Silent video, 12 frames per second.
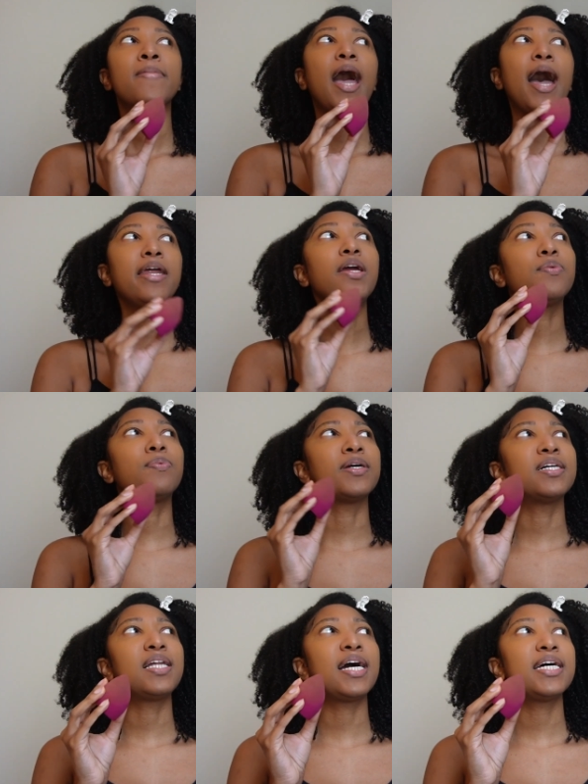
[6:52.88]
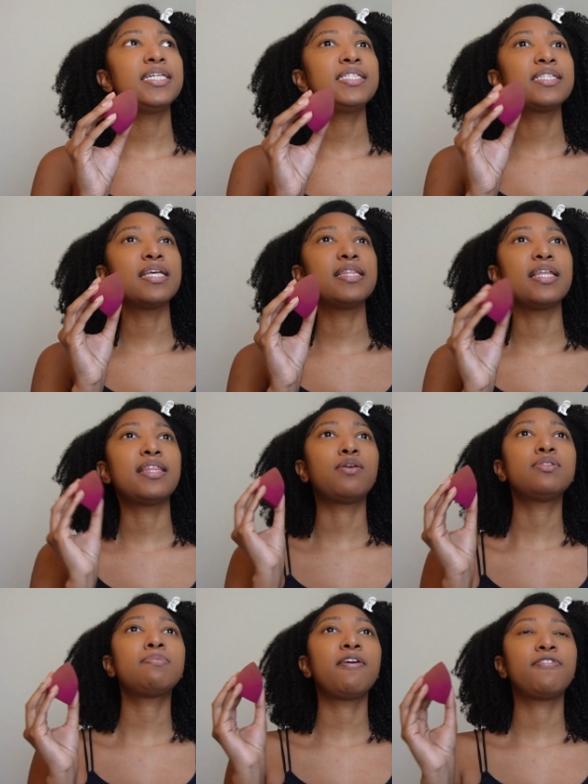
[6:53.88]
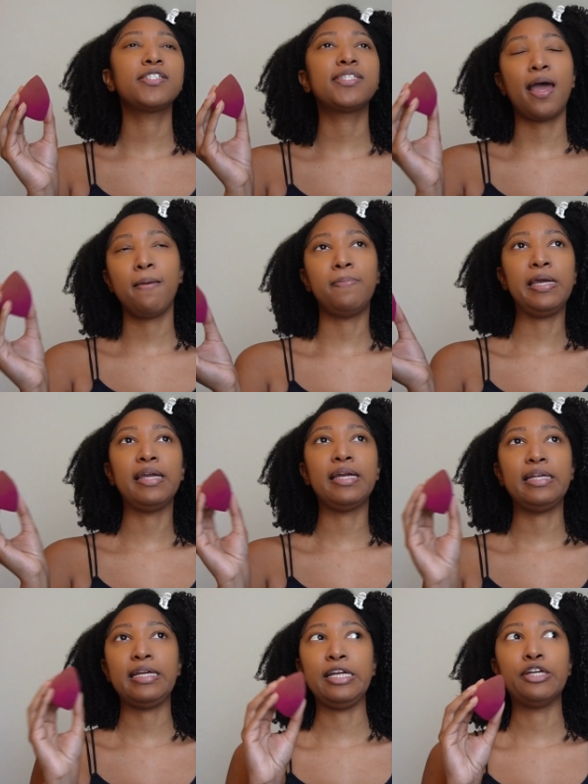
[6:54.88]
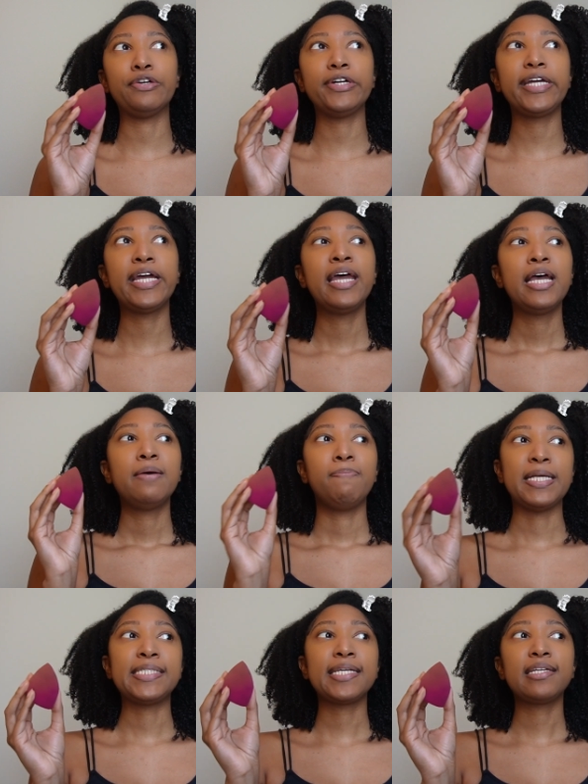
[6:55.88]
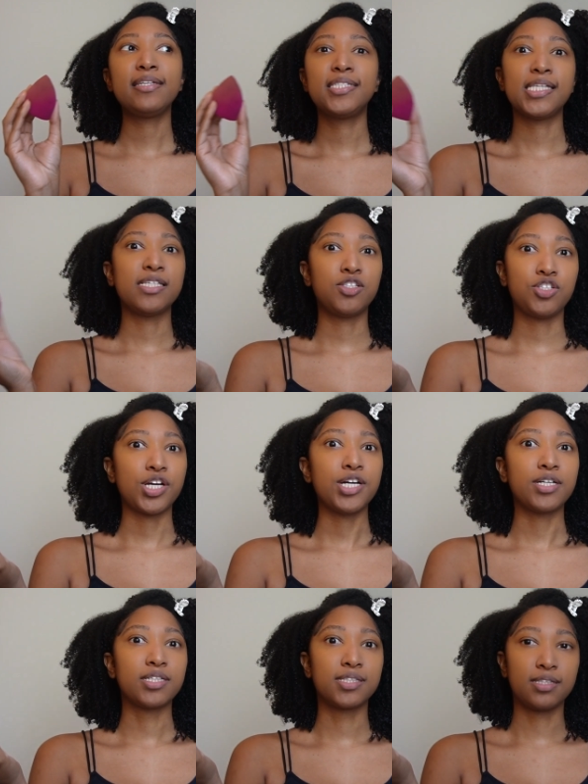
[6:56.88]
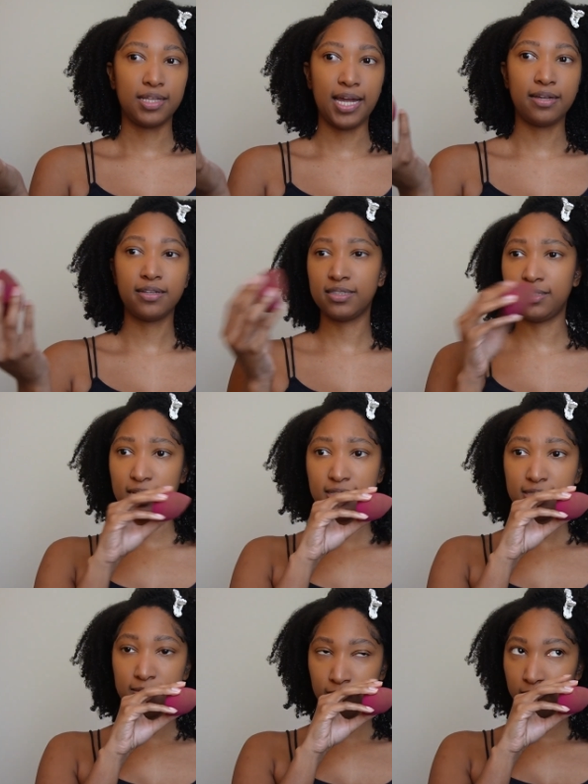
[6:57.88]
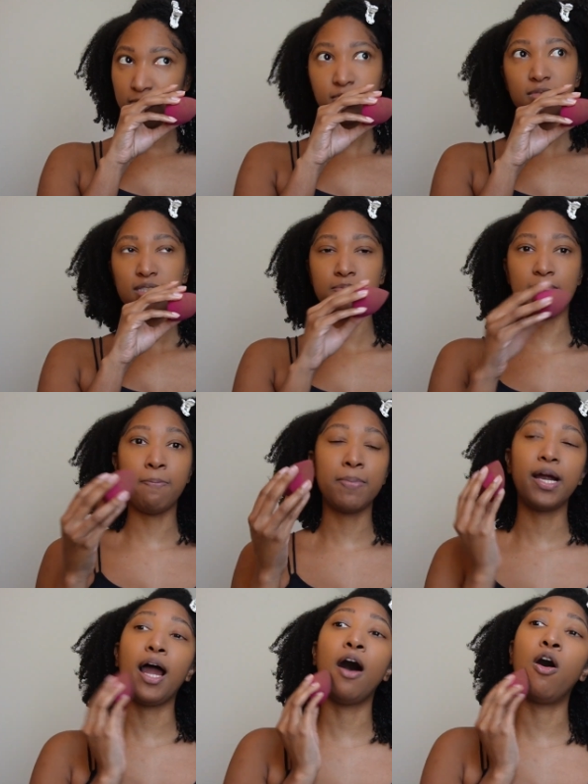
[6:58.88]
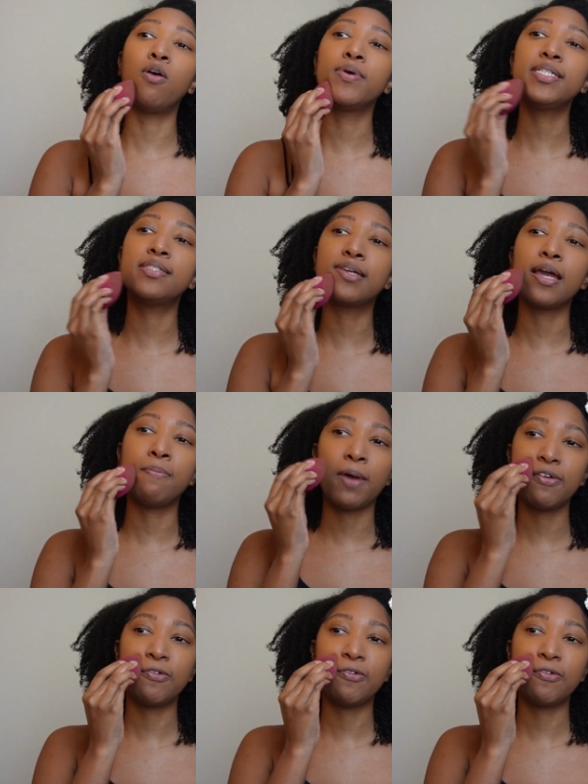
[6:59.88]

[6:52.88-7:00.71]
i didn't realize that that was my first time being in an eatery basically since turks like since september i always get my